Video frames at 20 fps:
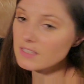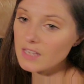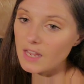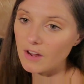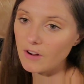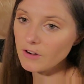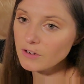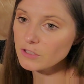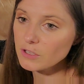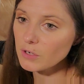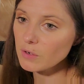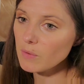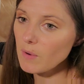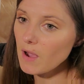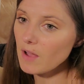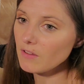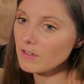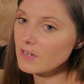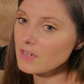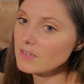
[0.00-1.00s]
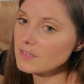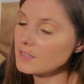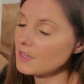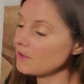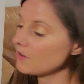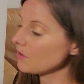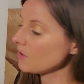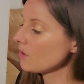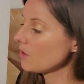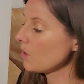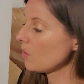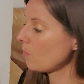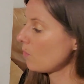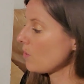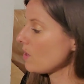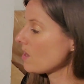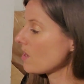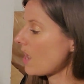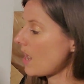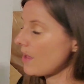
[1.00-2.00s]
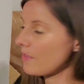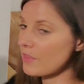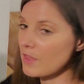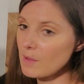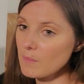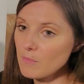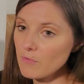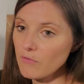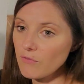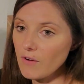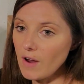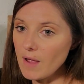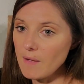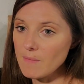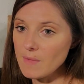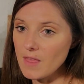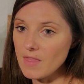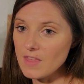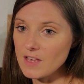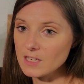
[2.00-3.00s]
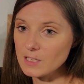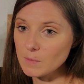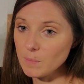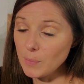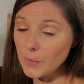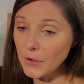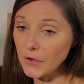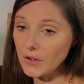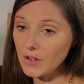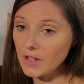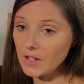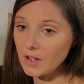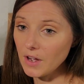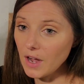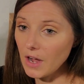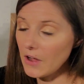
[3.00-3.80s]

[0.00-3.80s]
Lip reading: character qualities here, we got them from this book.